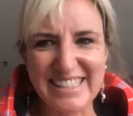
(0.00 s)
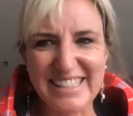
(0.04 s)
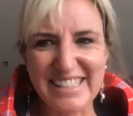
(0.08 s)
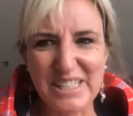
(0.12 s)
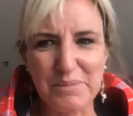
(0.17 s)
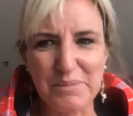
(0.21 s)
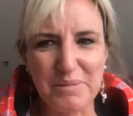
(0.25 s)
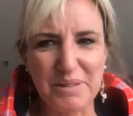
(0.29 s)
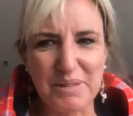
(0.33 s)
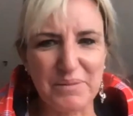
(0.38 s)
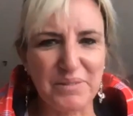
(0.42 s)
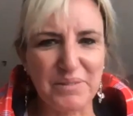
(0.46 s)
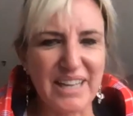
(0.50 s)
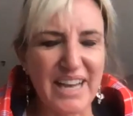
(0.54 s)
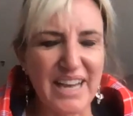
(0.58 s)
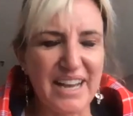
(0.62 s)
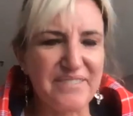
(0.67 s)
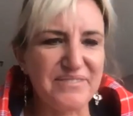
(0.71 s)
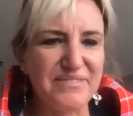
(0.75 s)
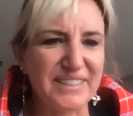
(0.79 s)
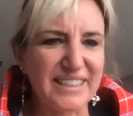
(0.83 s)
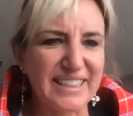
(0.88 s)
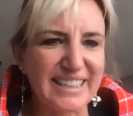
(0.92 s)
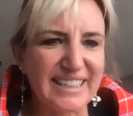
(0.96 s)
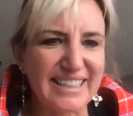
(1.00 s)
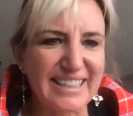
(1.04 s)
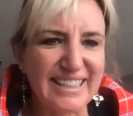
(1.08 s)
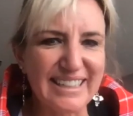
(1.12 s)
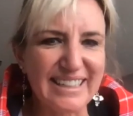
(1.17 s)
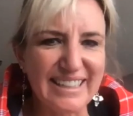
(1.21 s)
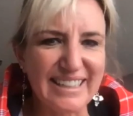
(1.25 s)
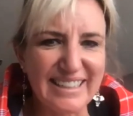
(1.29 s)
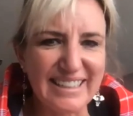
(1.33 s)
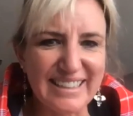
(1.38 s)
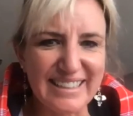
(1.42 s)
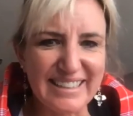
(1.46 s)
has been
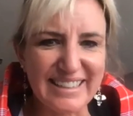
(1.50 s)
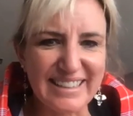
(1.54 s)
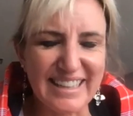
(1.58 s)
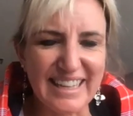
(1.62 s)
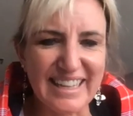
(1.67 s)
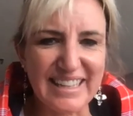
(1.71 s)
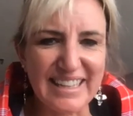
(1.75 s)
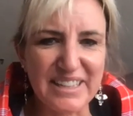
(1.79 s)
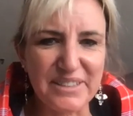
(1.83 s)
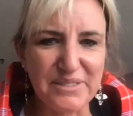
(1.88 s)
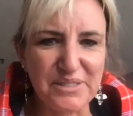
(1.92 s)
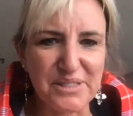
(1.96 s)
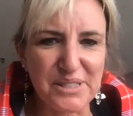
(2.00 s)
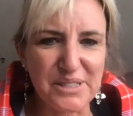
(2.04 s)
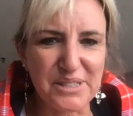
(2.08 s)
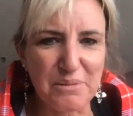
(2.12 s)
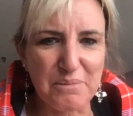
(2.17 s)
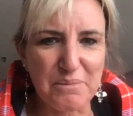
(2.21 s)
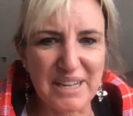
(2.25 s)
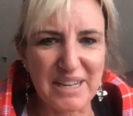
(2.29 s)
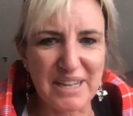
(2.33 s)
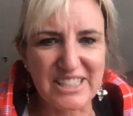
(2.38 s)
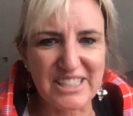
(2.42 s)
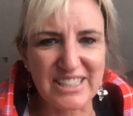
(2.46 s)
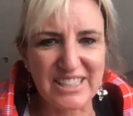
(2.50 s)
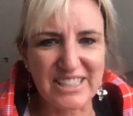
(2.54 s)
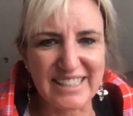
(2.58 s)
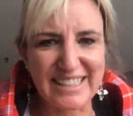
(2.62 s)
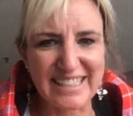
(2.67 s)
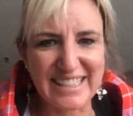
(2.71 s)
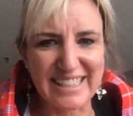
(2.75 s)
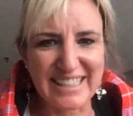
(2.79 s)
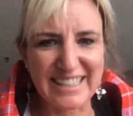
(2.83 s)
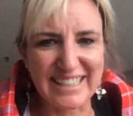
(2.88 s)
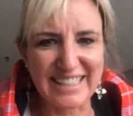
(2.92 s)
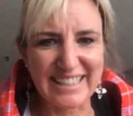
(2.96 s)
lovely. Thank you so much,
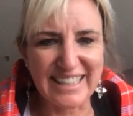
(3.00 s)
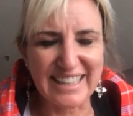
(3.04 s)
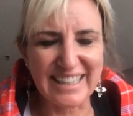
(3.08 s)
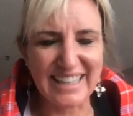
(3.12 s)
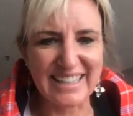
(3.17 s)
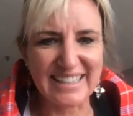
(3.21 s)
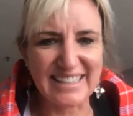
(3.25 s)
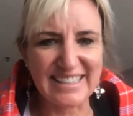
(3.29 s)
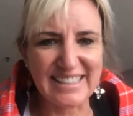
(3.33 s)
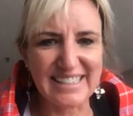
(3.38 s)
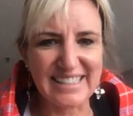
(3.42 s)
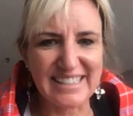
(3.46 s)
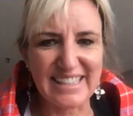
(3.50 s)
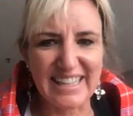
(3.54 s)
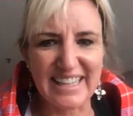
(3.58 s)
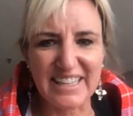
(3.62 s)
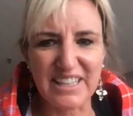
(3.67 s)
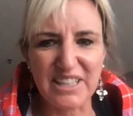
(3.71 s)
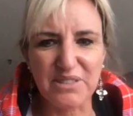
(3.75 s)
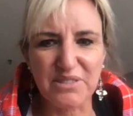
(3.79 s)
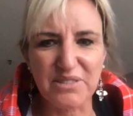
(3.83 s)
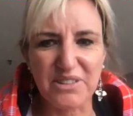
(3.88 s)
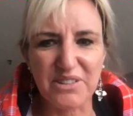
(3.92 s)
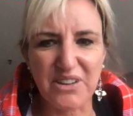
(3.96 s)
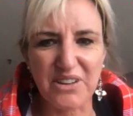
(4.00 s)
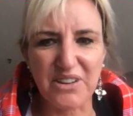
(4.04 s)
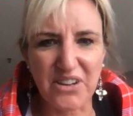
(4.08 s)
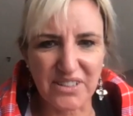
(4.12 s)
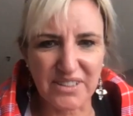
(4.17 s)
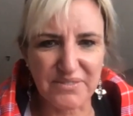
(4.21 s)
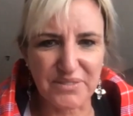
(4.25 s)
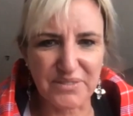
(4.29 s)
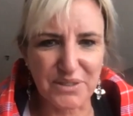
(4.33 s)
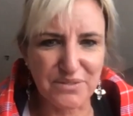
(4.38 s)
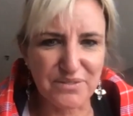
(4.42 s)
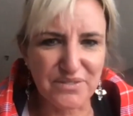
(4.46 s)
Linda. And thank you to all
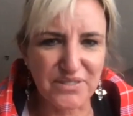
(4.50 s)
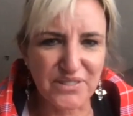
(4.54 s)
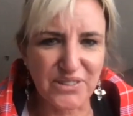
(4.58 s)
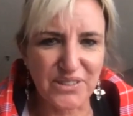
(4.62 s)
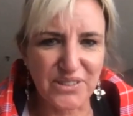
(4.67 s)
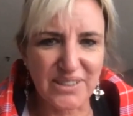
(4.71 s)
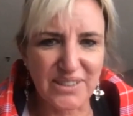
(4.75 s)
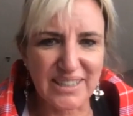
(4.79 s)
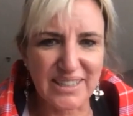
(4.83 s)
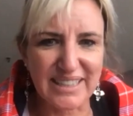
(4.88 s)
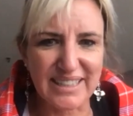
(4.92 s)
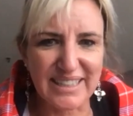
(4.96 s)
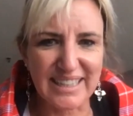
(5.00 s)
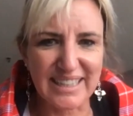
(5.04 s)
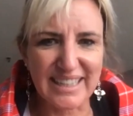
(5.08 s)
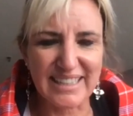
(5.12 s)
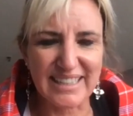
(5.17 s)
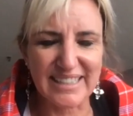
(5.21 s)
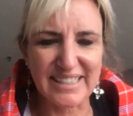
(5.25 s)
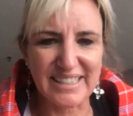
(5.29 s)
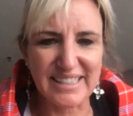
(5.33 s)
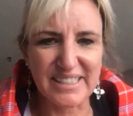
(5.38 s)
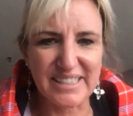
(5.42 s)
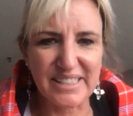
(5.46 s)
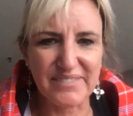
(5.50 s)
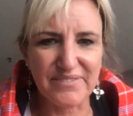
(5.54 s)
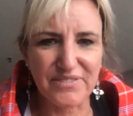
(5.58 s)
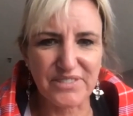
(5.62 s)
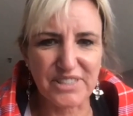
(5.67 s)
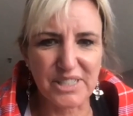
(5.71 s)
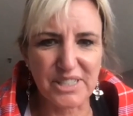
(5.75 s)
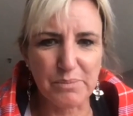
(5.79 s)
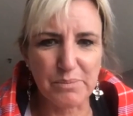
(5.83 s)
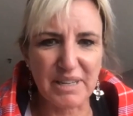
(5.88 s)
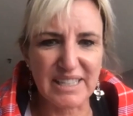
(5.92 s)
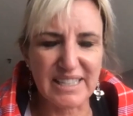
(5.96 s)
of you for
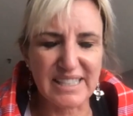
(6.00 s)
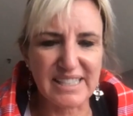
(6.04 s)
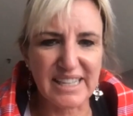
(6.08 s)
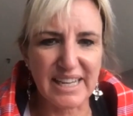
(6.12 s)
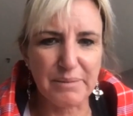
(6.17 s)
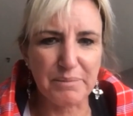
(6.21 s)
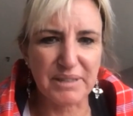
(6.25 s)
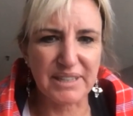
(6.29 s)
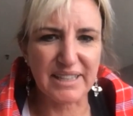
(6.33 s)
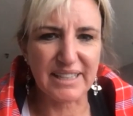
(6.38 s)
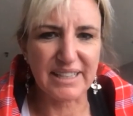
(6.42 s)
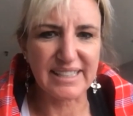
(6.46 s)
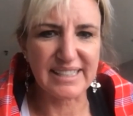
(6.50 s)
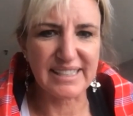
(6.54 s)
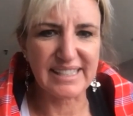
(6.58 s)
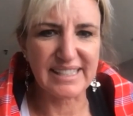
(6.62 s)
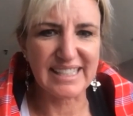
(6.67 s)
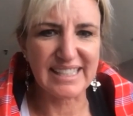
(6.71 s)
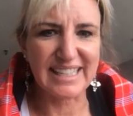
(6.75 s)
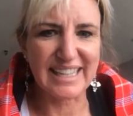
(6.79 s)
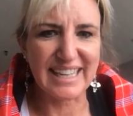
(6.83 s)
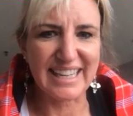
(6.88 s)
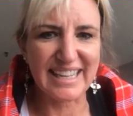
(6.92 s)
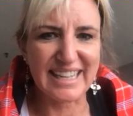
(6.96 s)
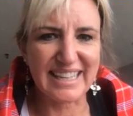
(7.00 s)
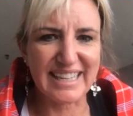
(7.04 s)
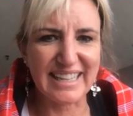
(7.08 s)
spending time with us today.